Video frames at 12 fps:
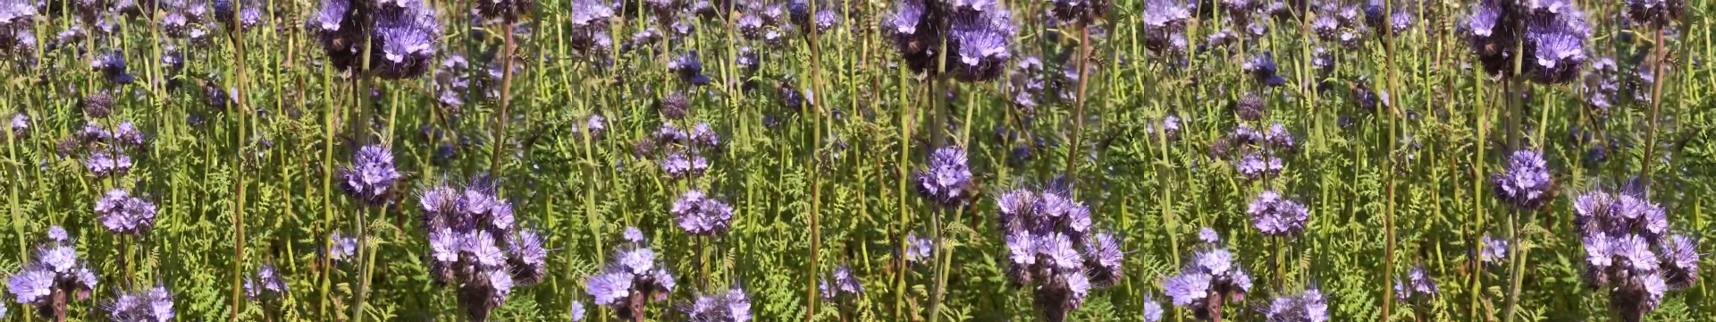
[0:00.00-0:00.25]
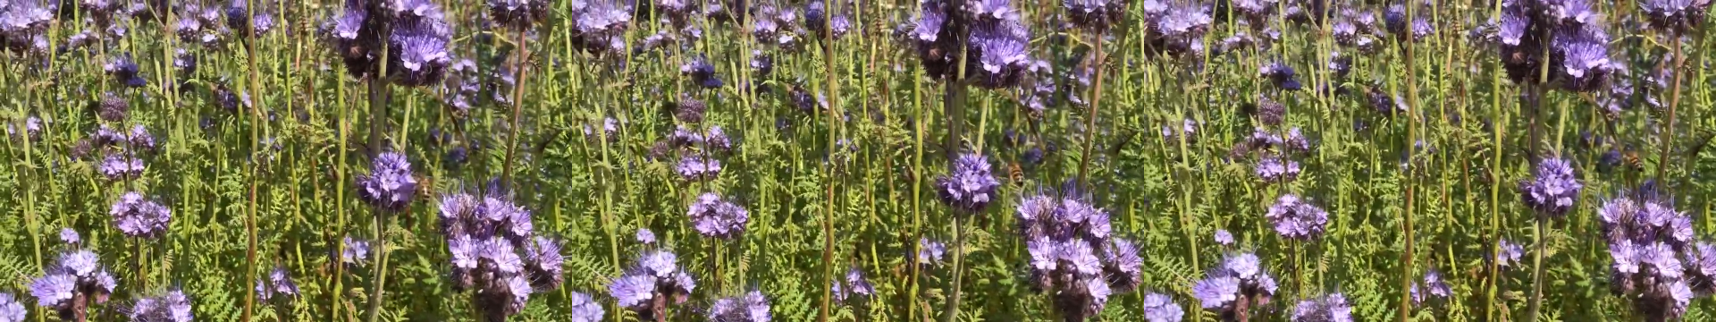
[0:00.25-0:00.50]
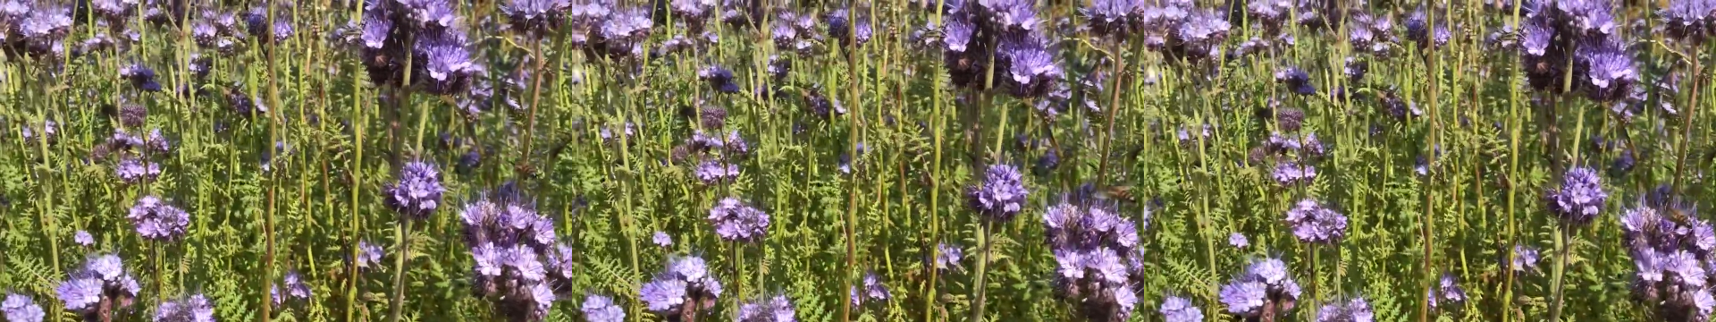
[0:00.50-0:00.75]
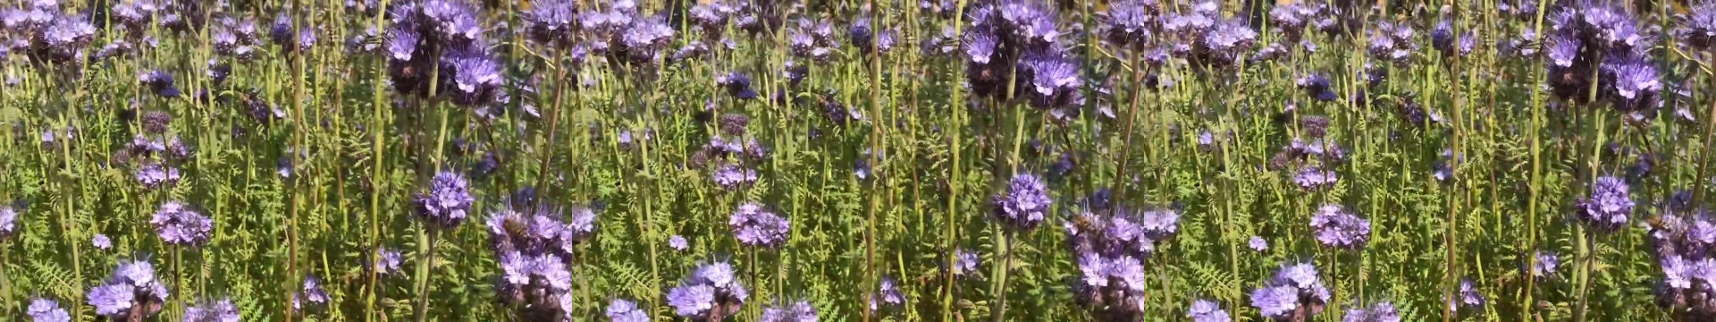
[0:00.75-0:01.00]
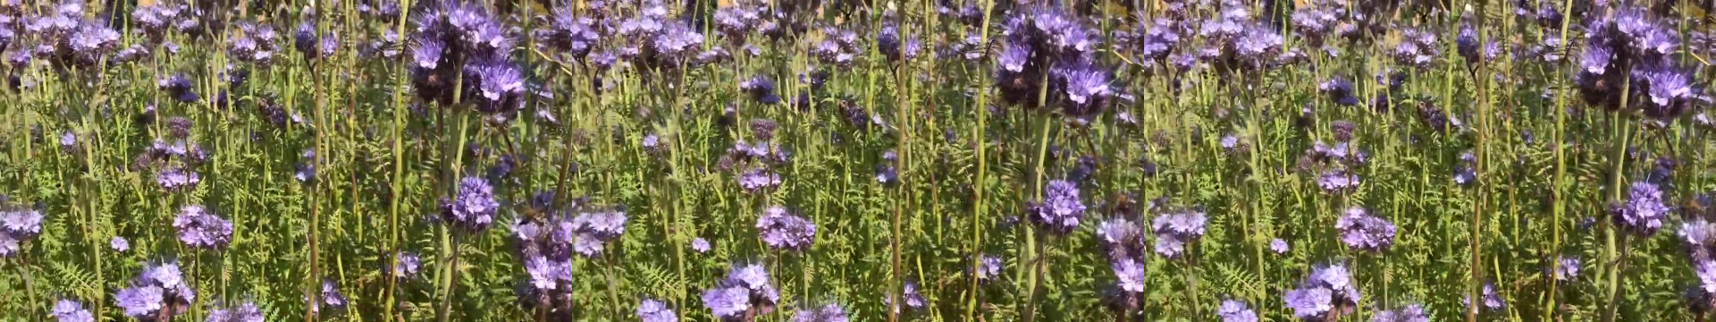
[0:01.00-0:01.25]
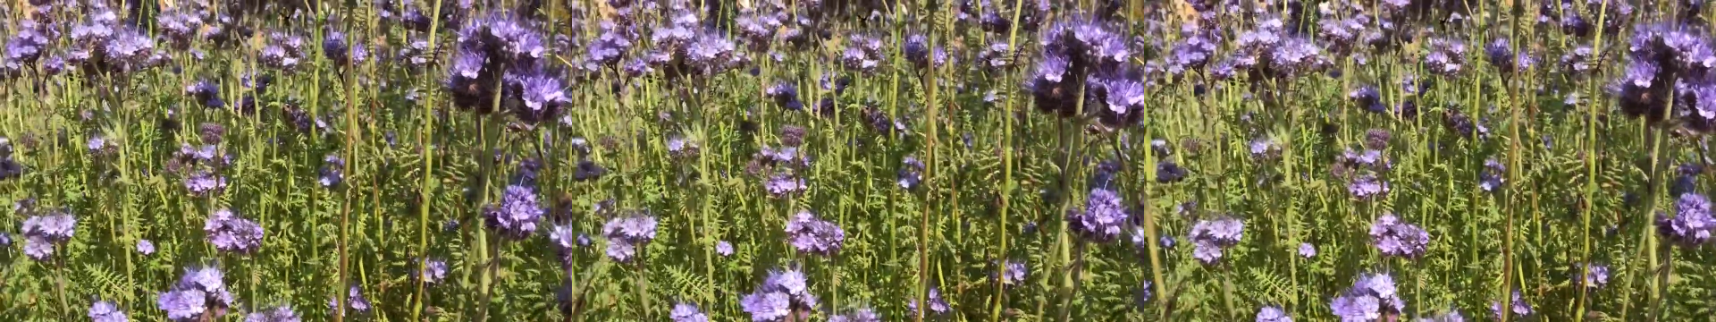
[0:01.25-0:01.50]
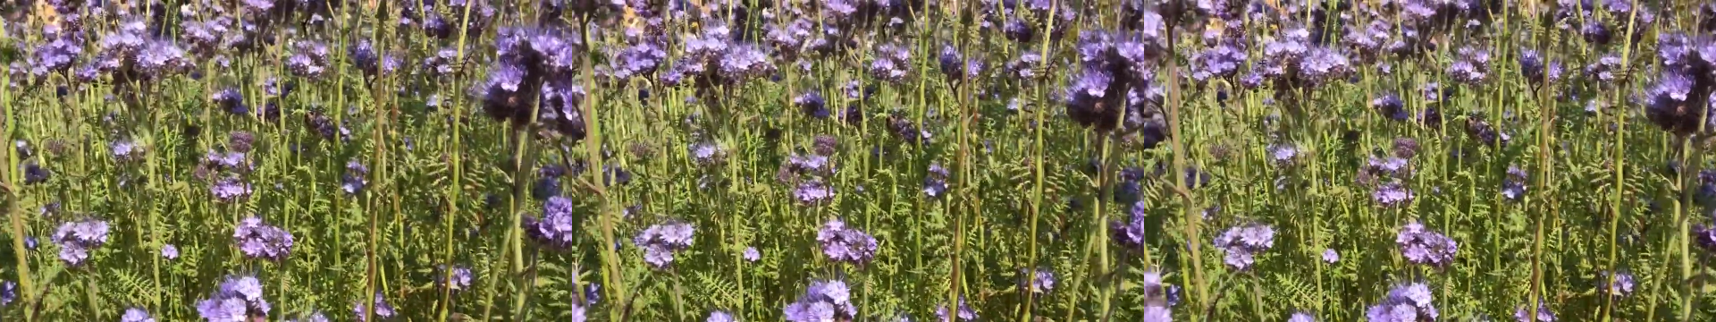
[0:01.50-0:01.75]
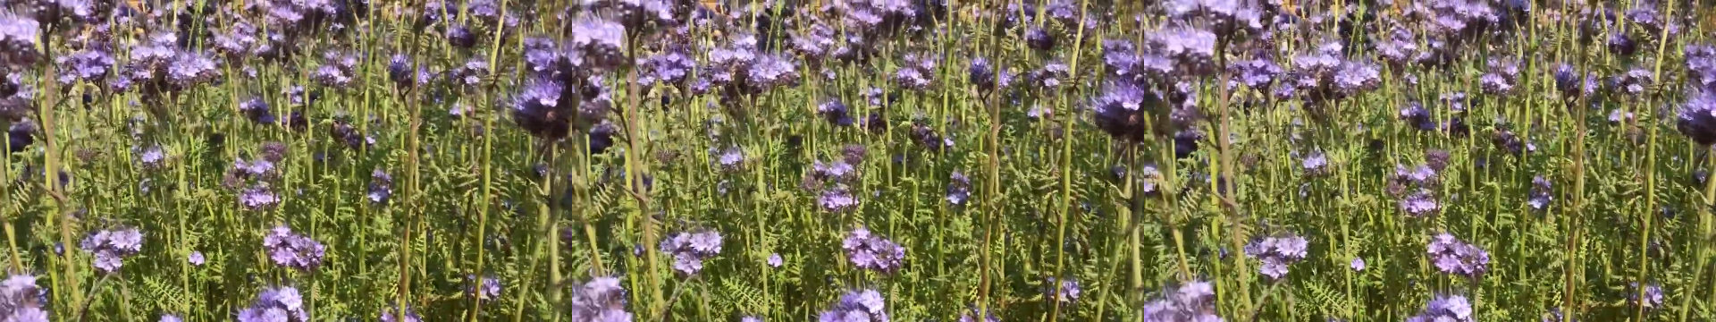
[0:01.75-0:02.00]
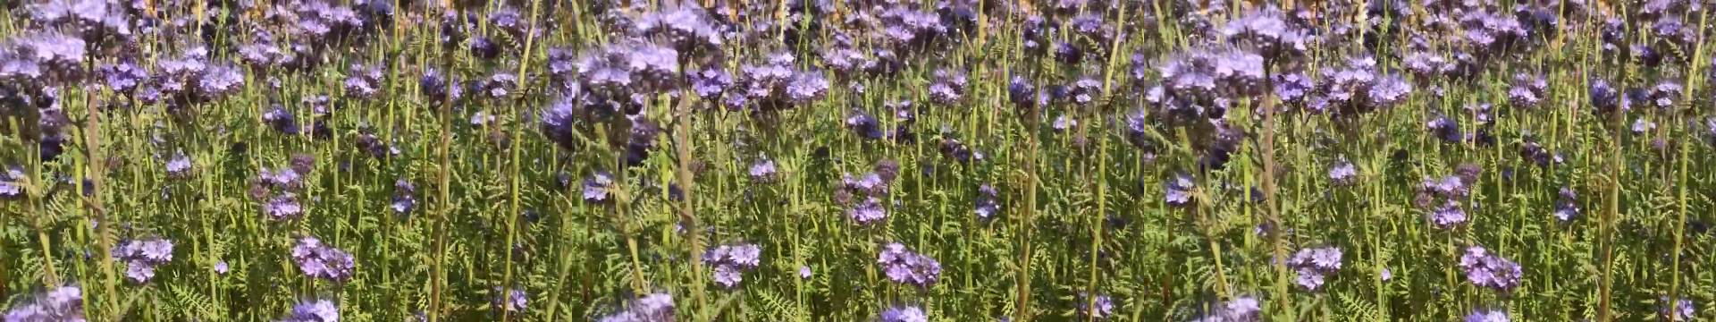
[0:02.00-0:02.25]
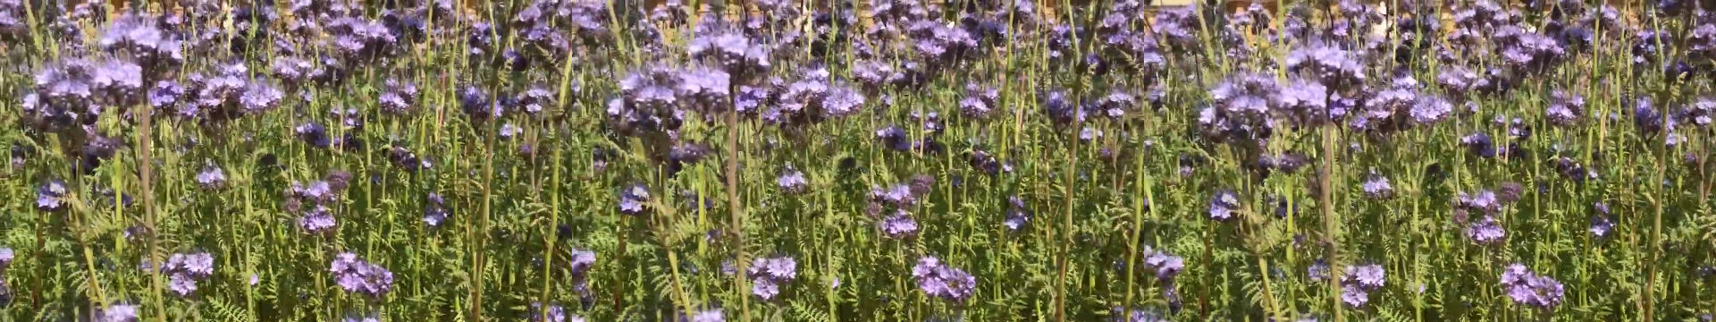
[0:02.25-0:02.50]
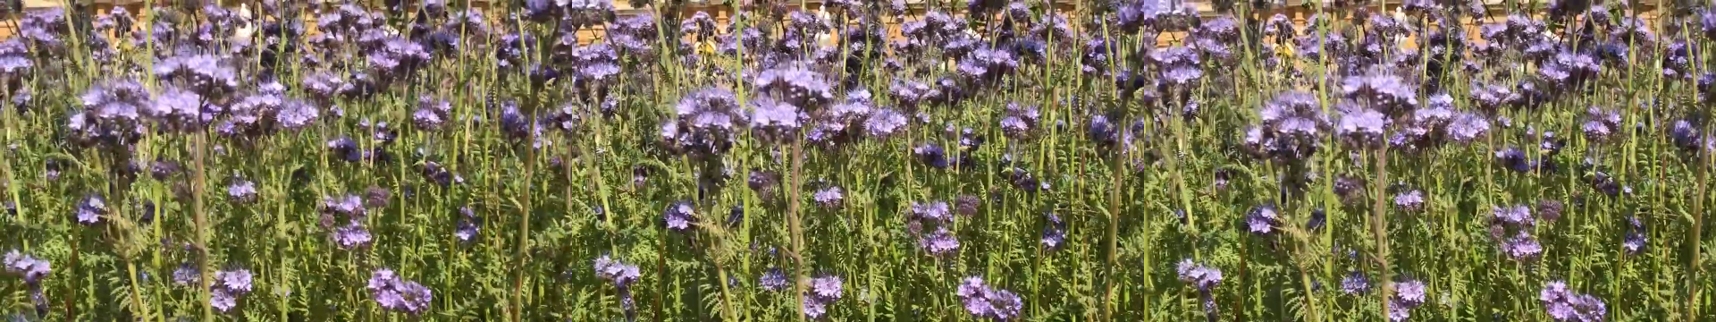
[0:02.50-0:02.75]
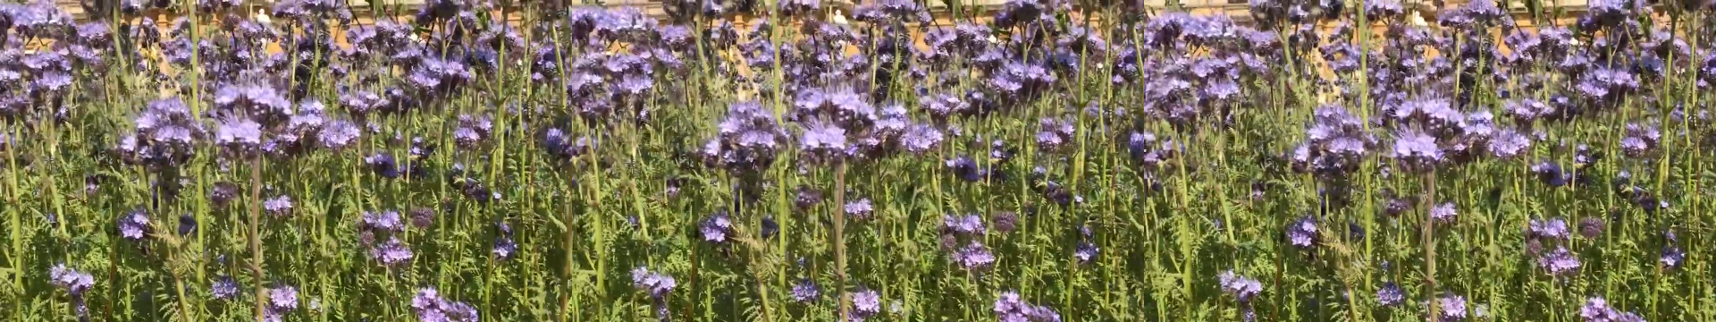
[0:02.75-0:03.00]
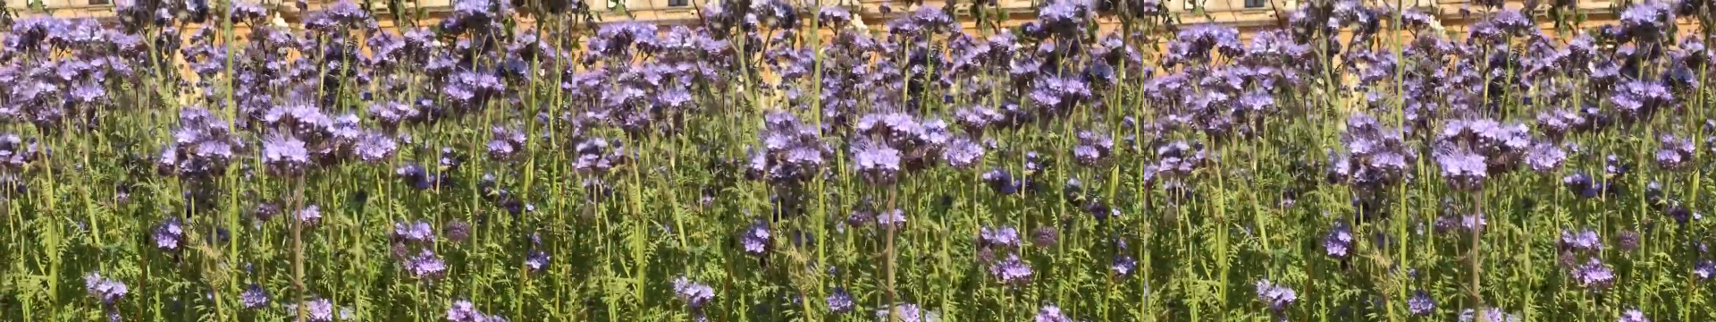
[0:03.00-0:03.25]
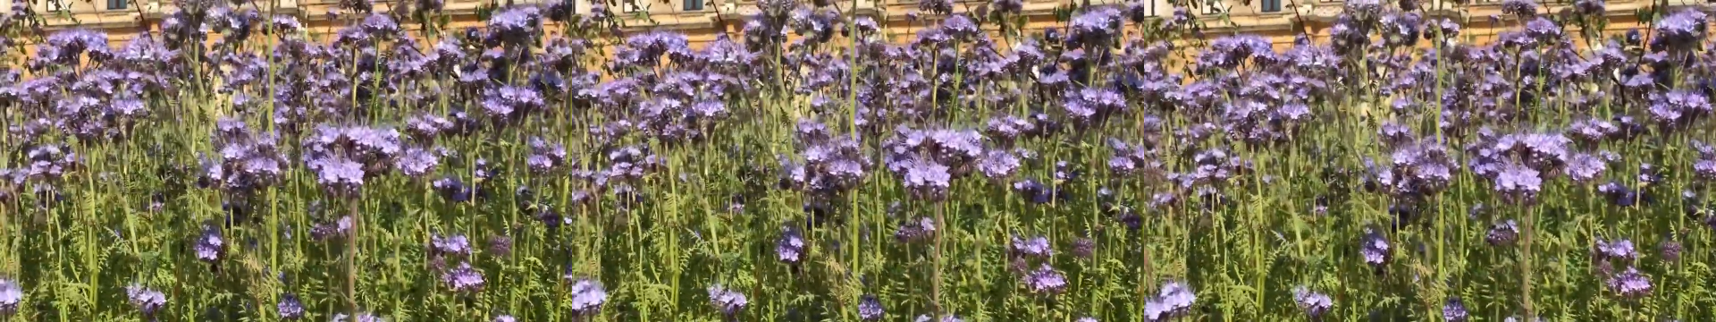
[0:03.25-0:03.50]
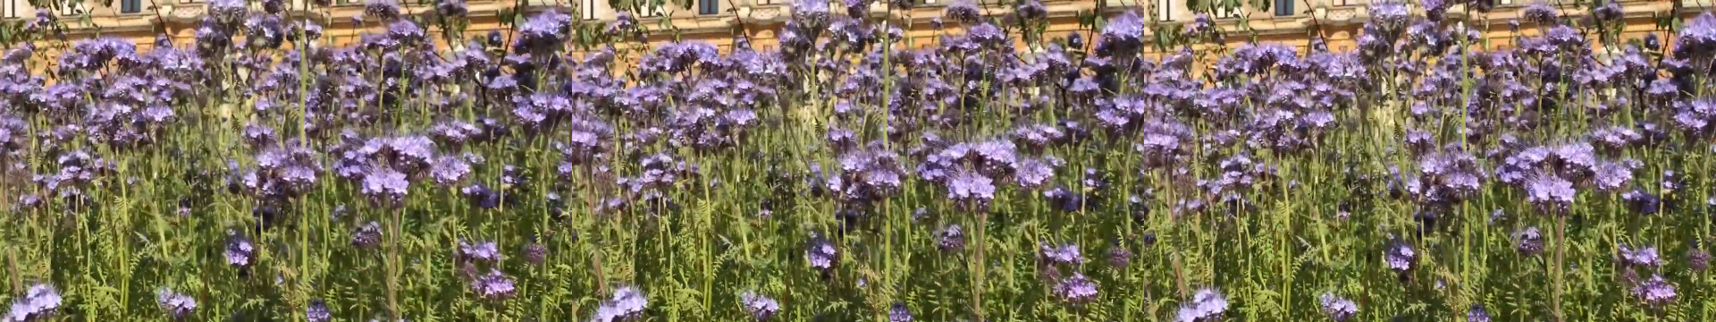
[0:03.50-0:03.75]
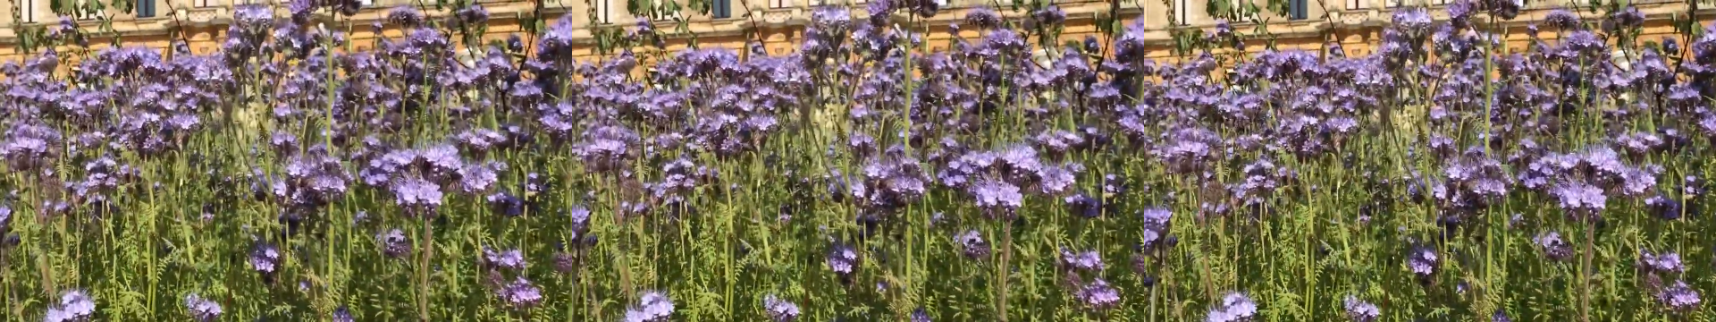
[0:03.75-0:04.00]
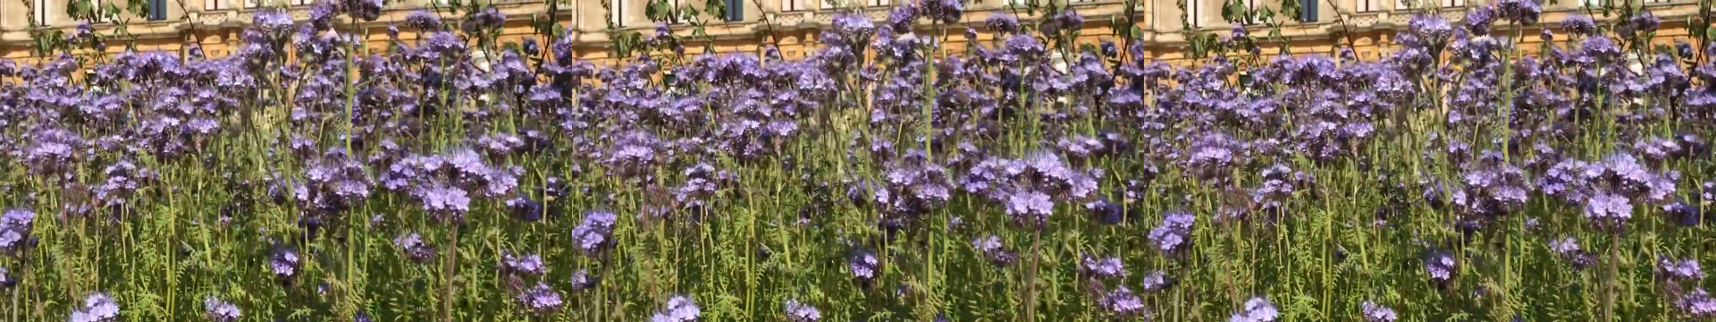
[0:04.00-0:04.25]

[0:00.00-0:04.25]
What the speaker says: [unreadable: no face in view]